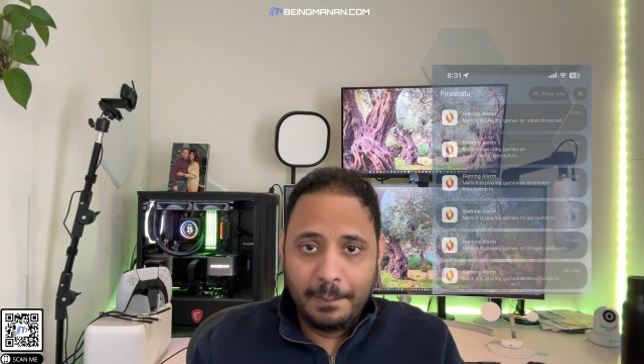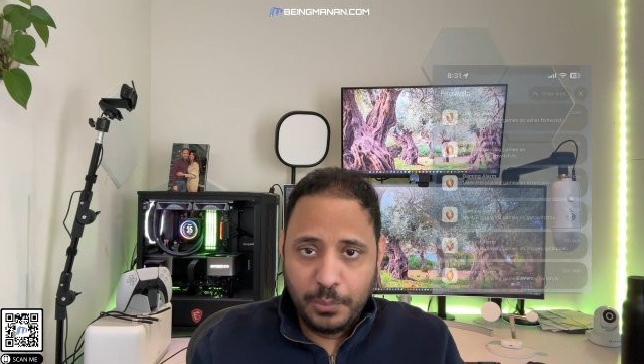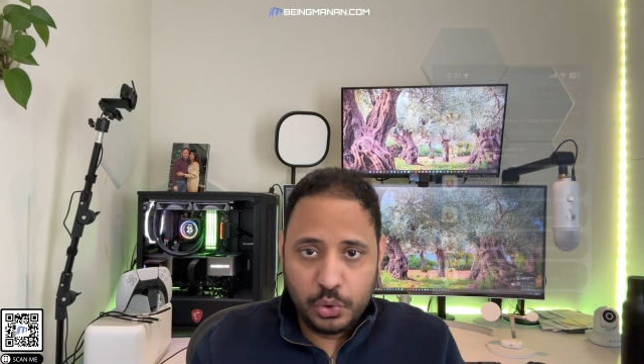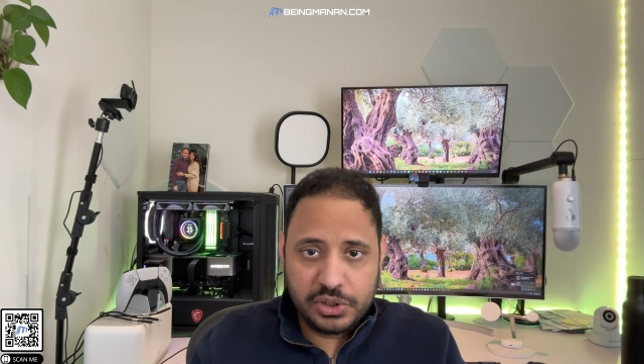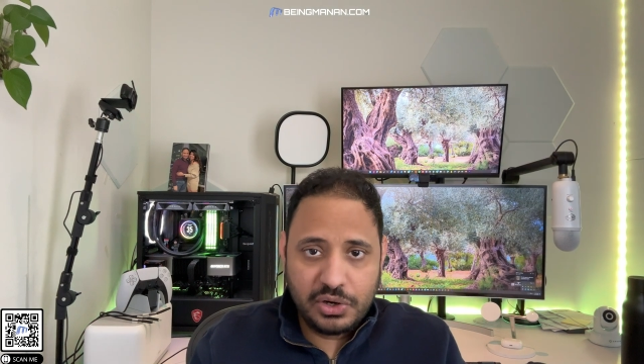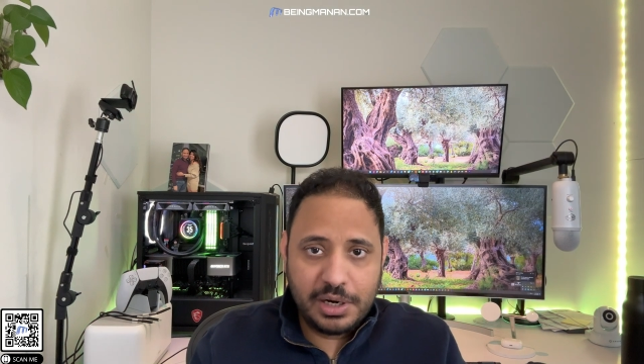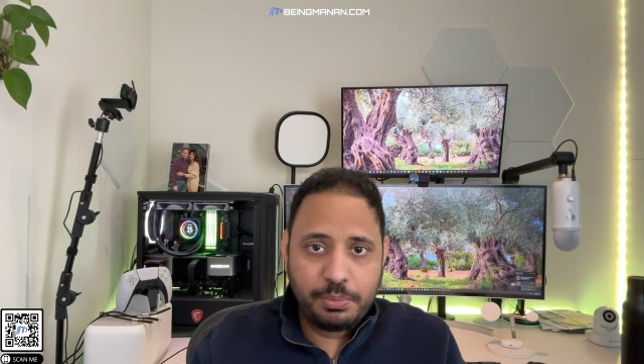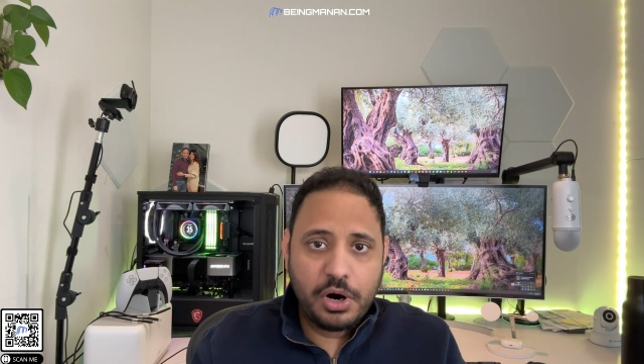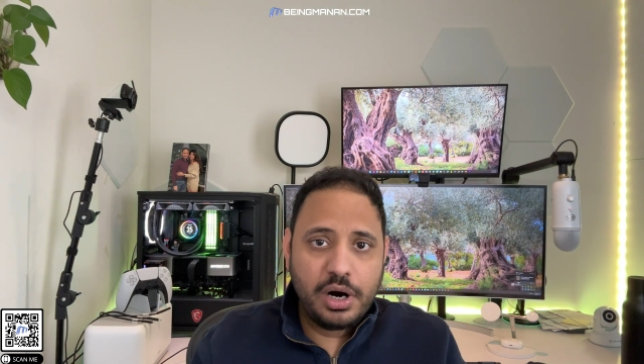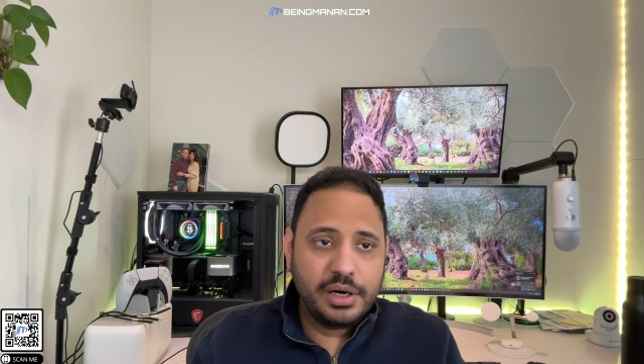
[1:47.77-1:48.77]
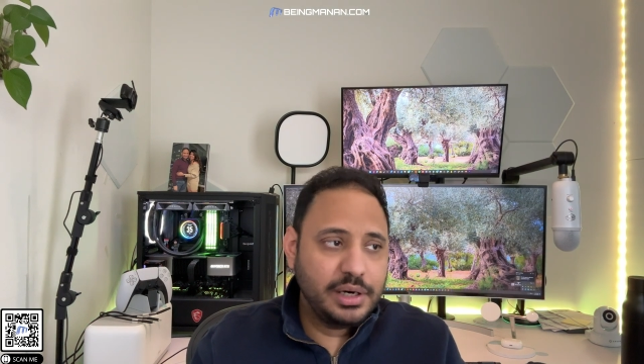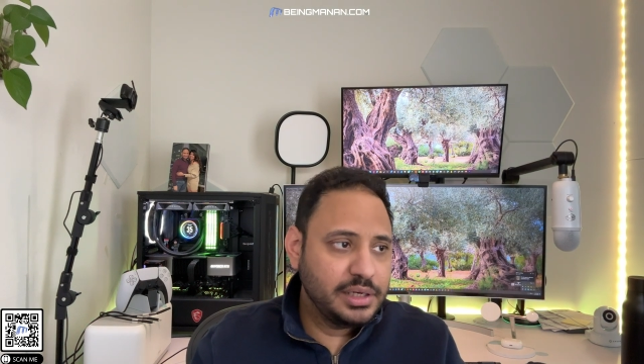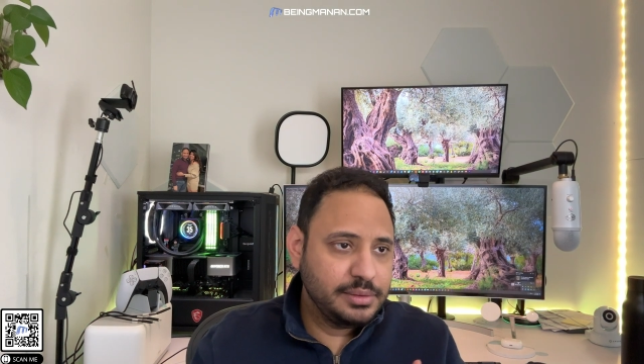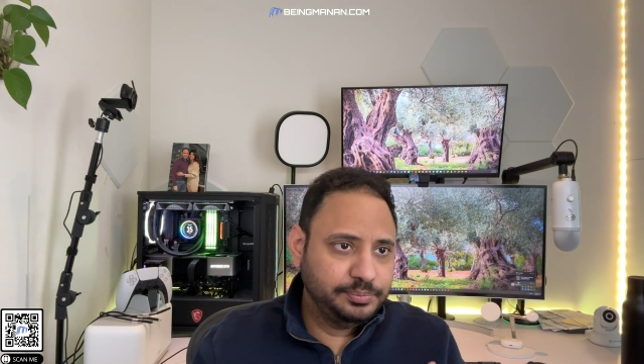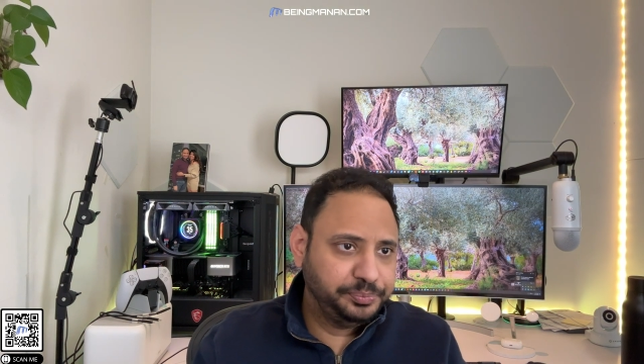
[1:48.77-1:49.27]
Both are at par. It,
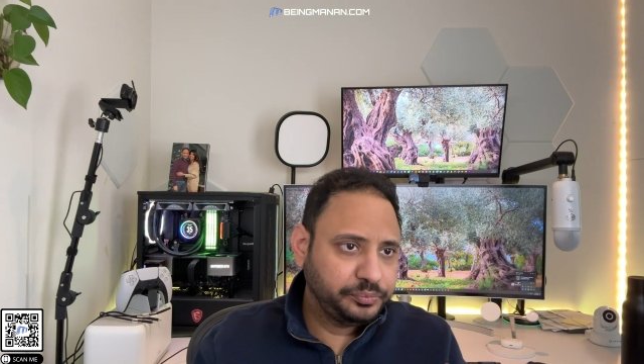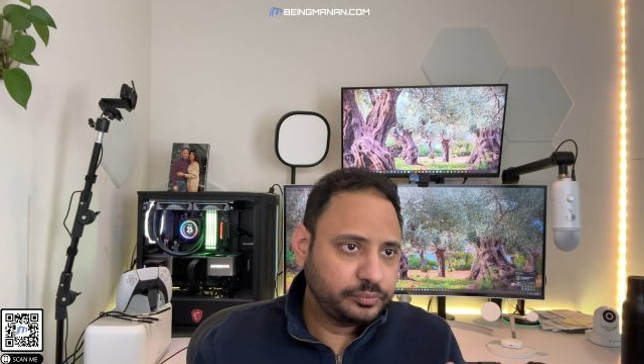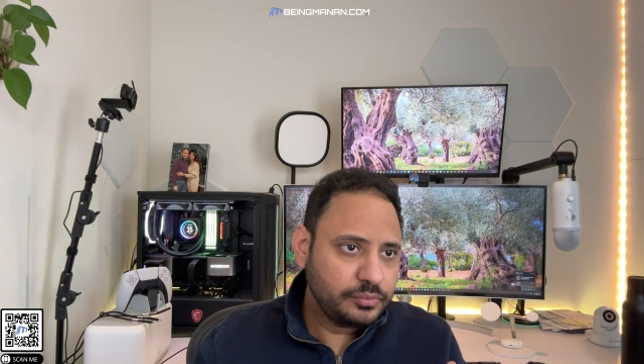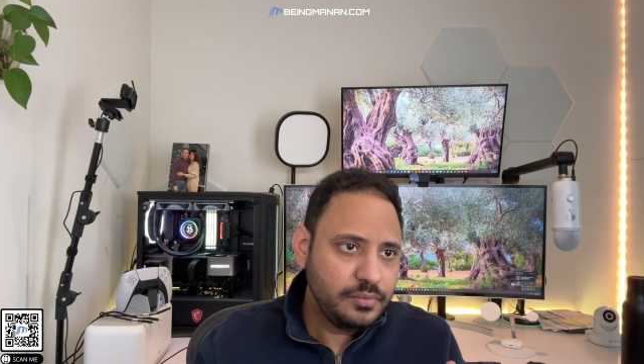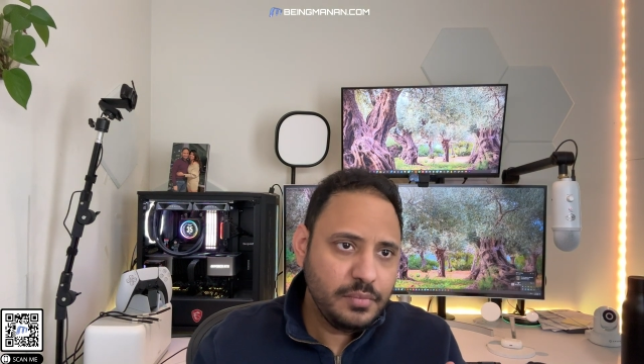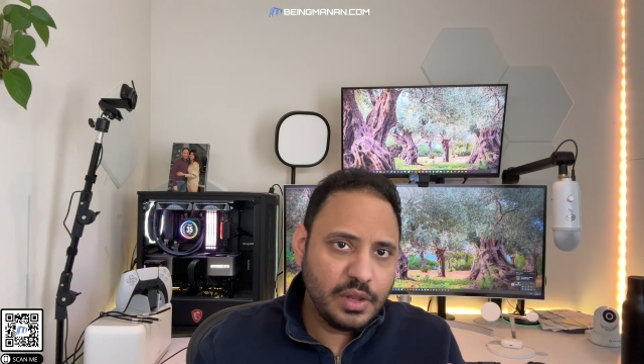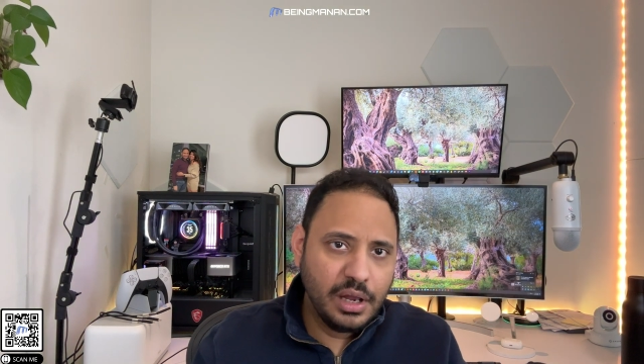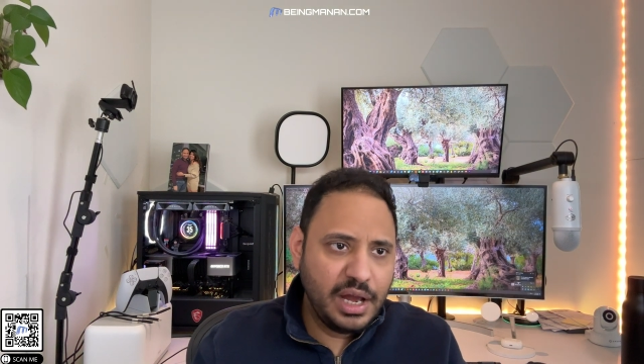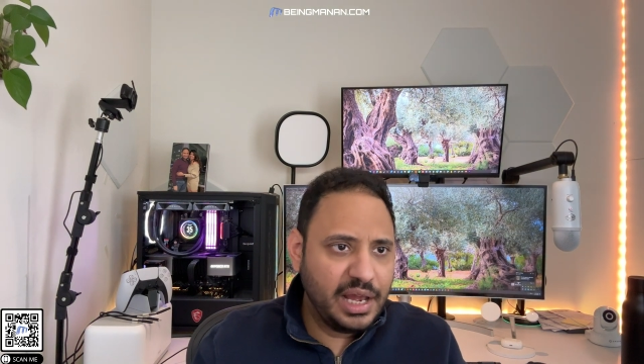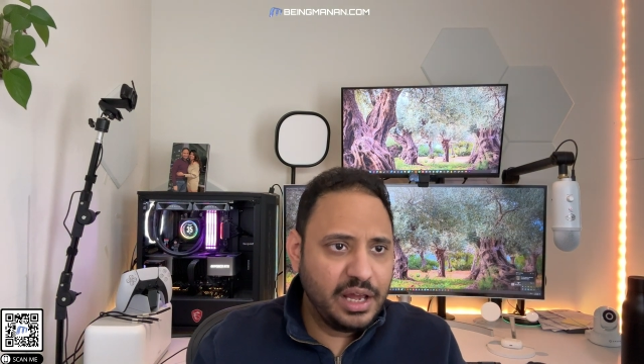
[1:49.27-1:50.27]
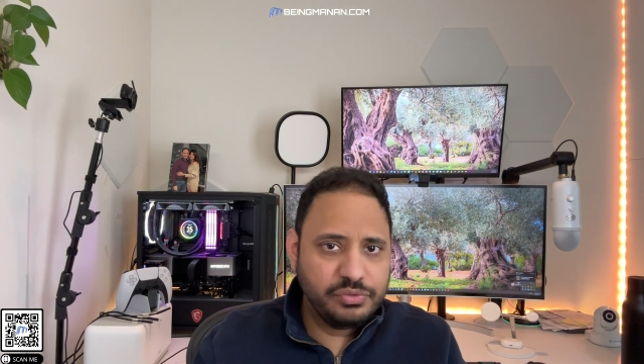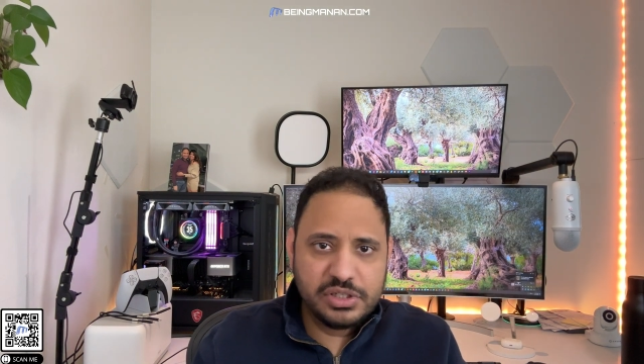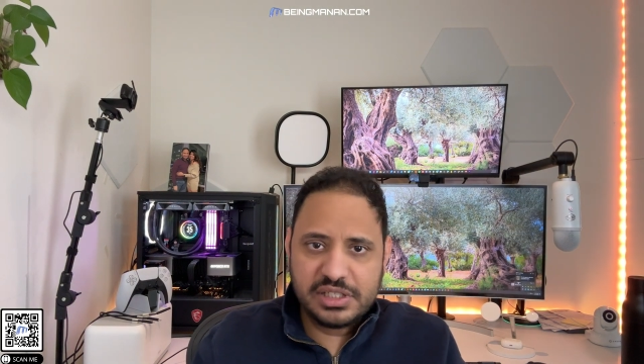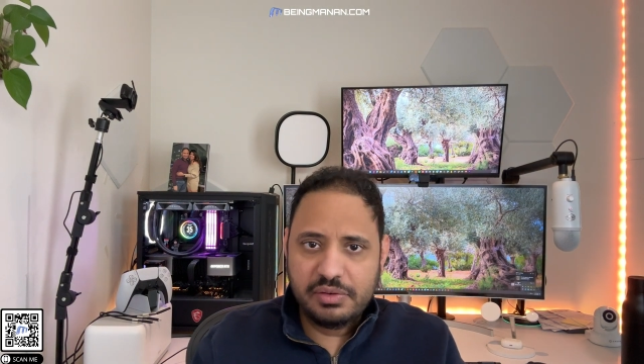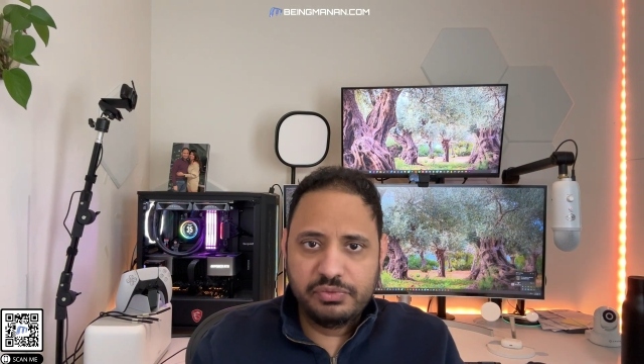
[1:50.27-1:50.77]
I have the
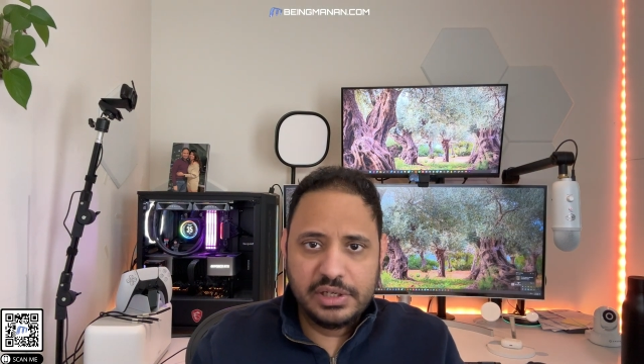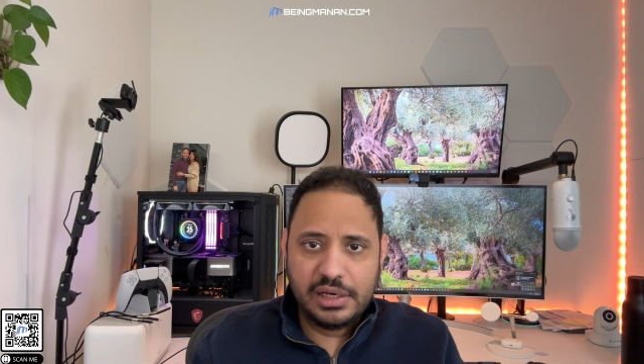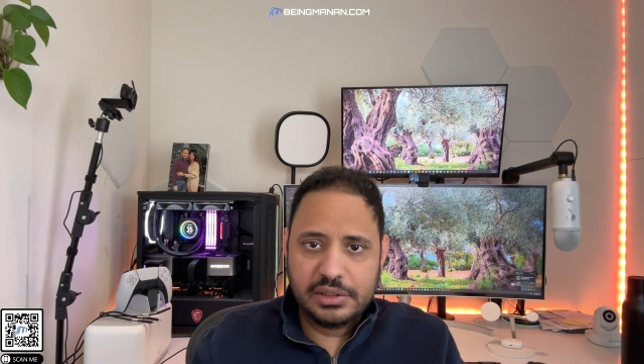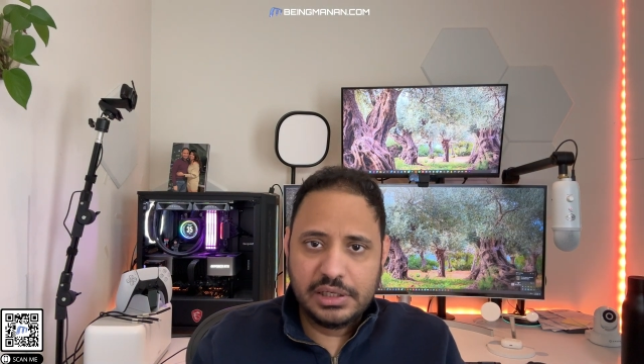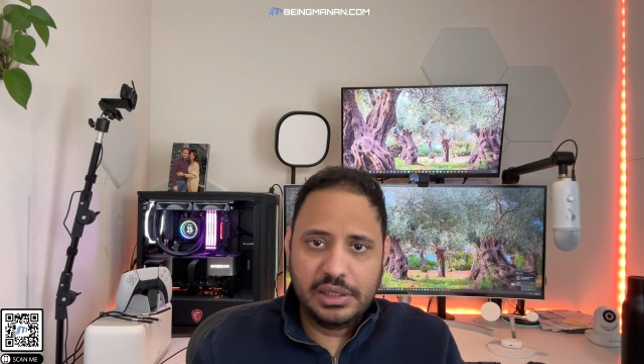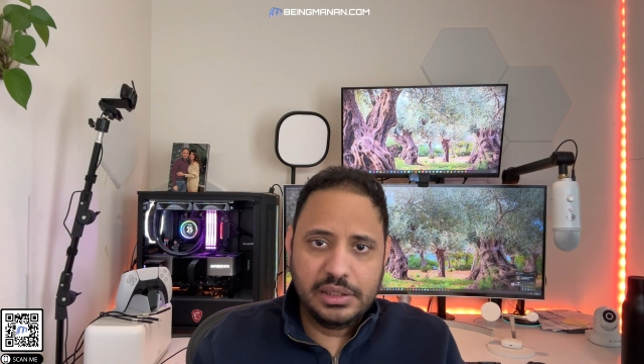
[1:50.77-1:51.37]
same fidelity